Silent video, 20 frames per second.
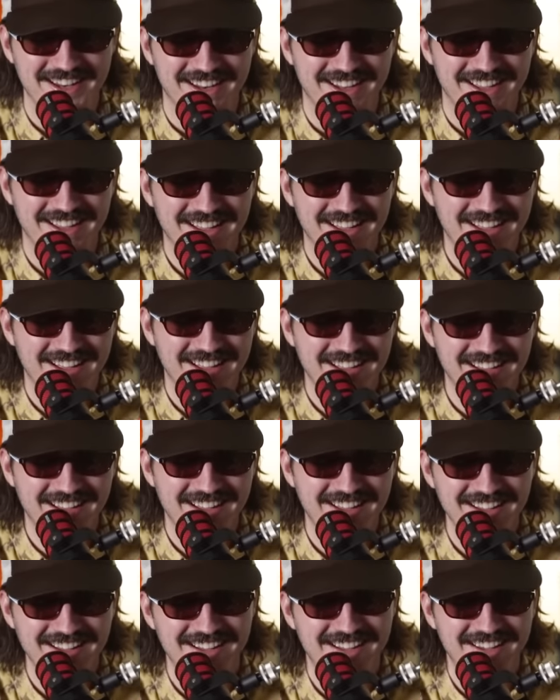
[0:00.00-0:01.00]
what
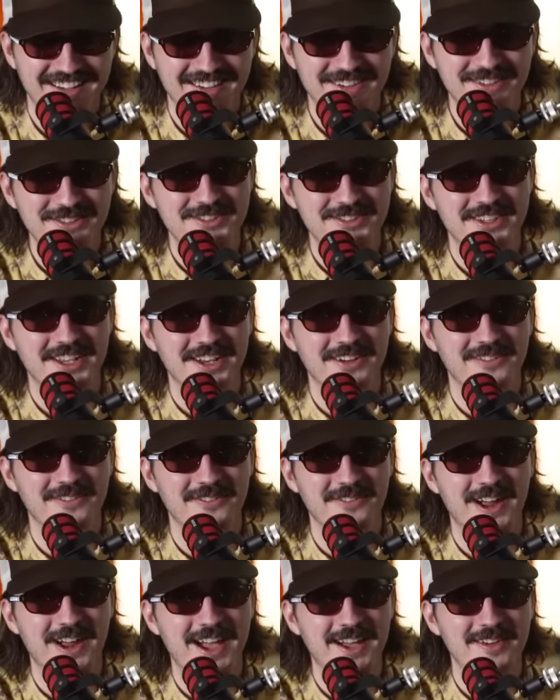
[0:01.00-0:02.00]
Who's the that
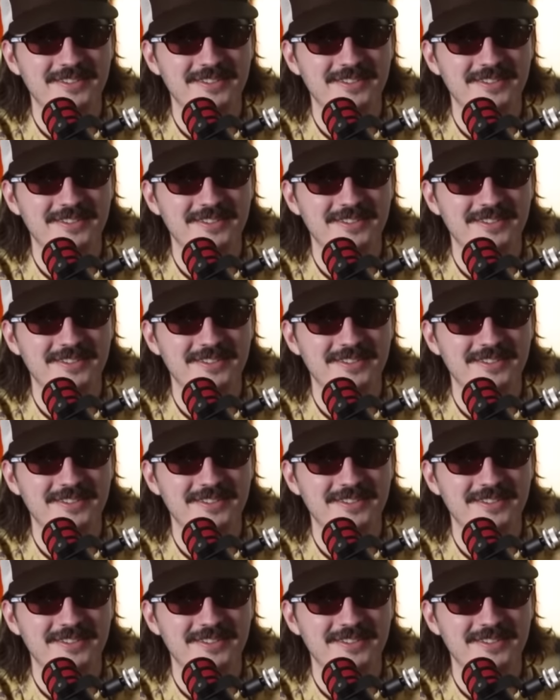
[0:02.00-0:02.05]
rabbit